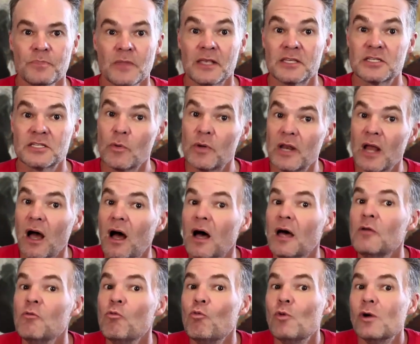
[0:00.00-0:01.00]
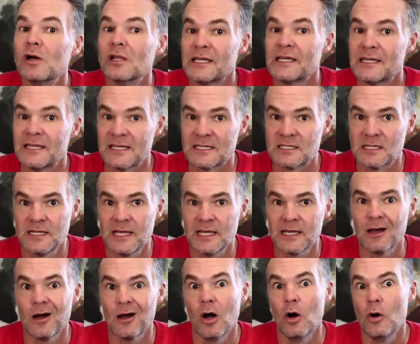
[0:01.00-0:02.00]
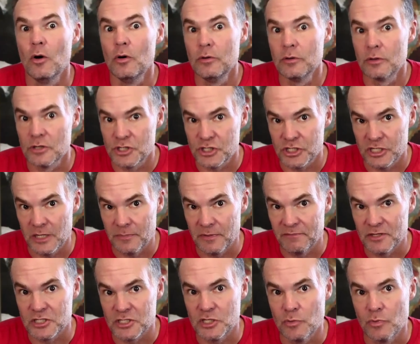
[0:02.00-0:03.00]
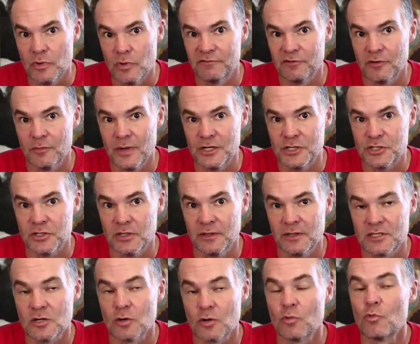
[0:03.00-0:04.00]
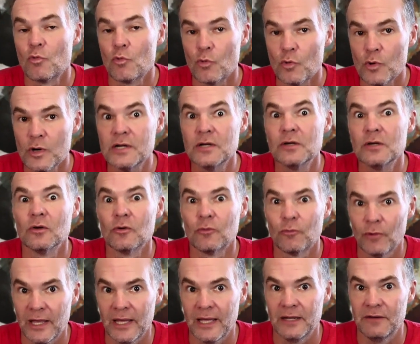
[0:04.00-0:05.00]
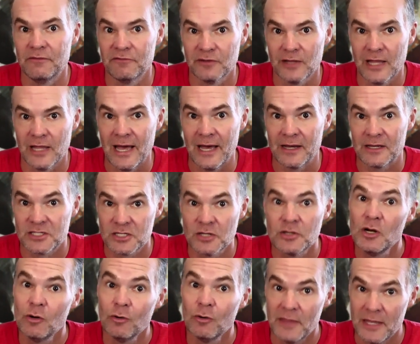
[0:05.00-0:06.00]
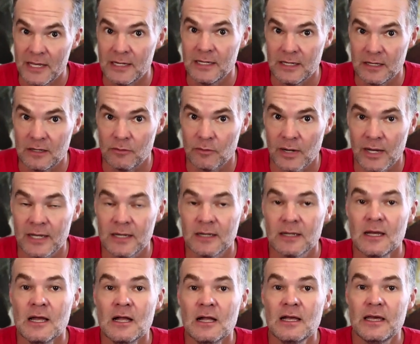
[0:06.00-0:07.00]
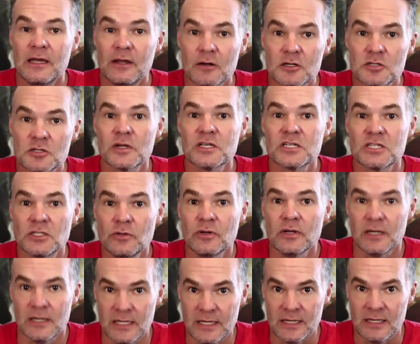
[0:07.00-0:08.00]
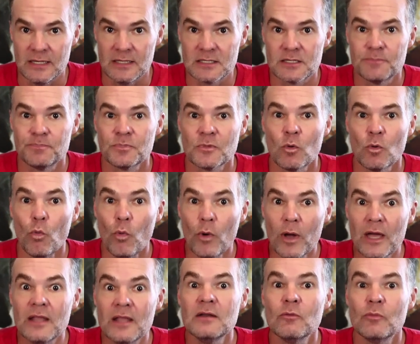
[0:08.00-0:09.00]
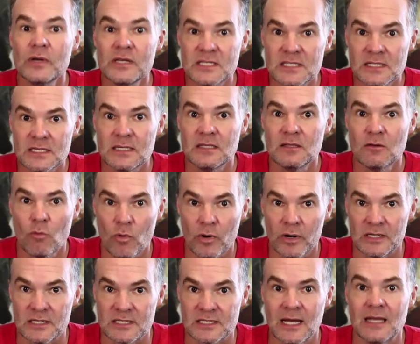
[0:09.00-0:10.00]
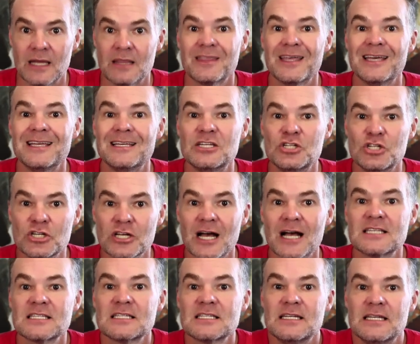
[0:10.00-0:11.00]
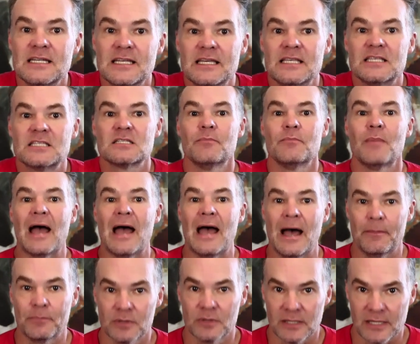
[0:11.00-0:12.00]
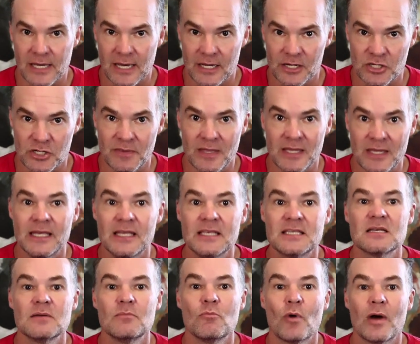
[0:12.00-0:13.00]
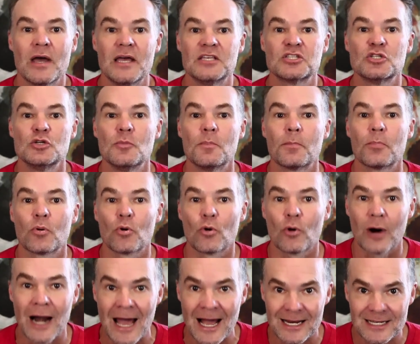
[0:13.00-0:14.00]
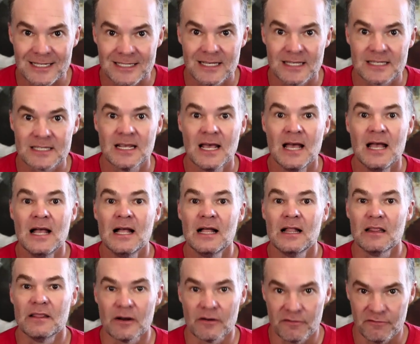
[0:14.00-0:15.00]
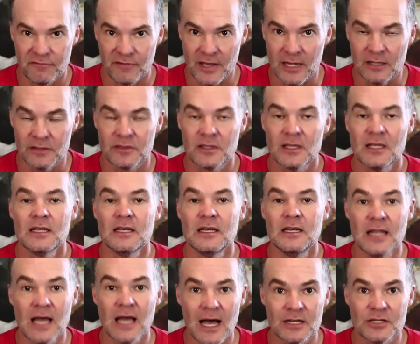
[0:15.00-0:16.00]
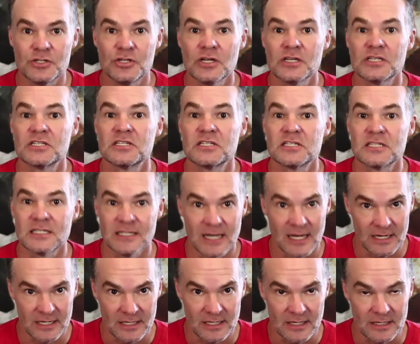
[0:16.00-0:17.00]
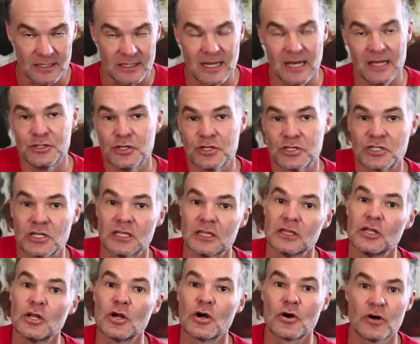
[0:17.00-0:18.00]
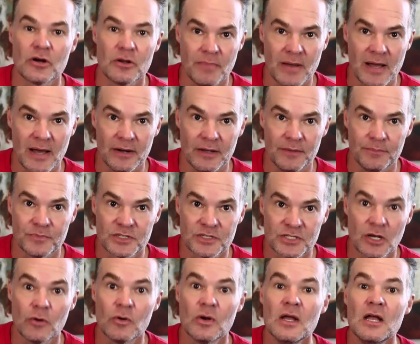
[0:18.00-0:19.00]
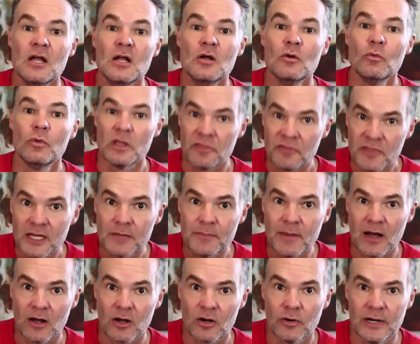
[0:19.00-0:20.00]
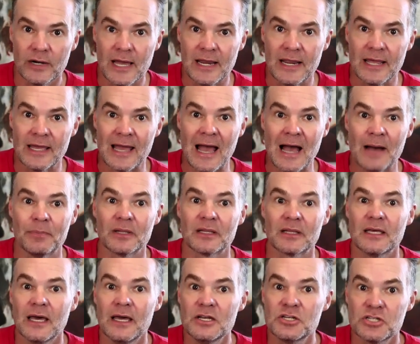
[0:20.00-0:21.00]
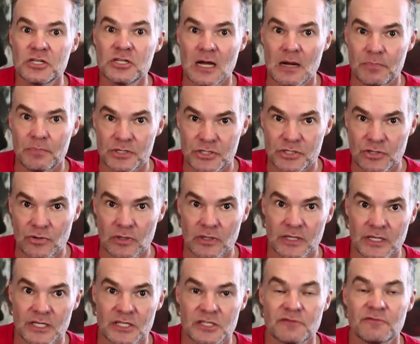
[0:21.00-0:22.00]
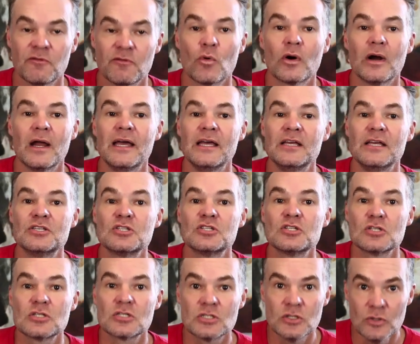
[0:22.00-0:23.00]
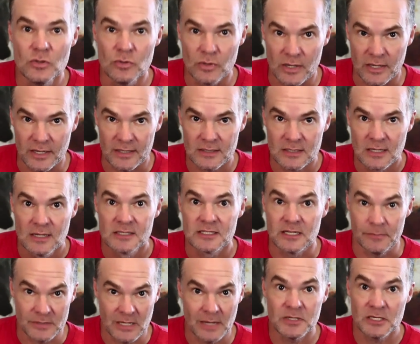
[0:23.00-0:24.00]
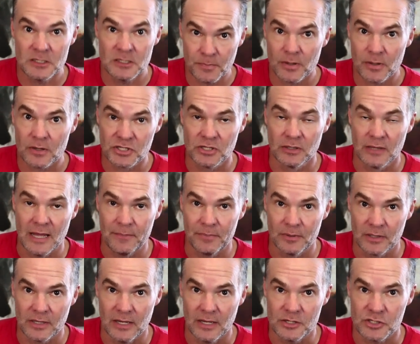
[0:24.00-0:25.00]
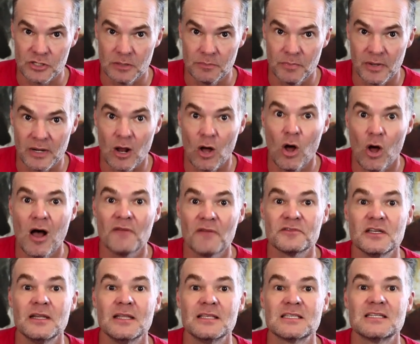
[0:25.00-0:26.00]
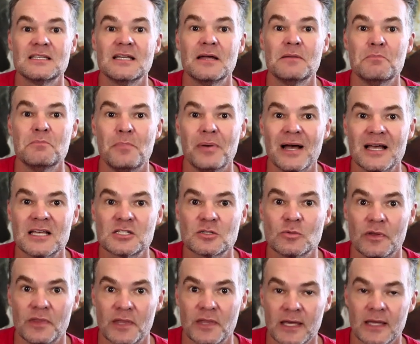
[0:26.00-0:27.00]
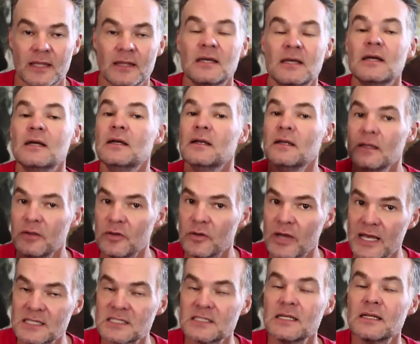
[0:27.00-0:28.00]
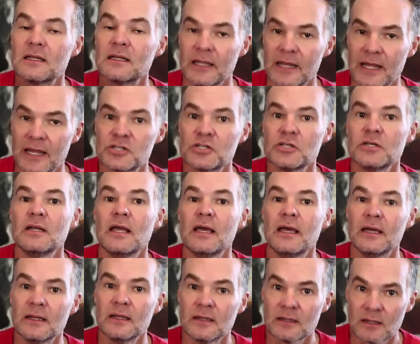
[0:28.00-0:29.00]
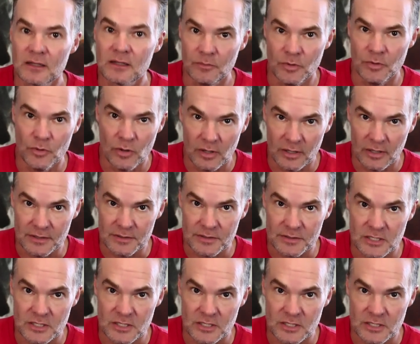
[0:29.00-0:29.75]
And so an unwillingness to take ownership of this new information, it's a real red flag. So you know what they need, right? Here's what a student needs when we see the warning sign. They just need some application. They need some ways to practice their faith, not just study it, not just learn about it. So when you think about creating application opportunities for a student, sometimes it's personal application, but often it's done best within, you guessed it, connection and community.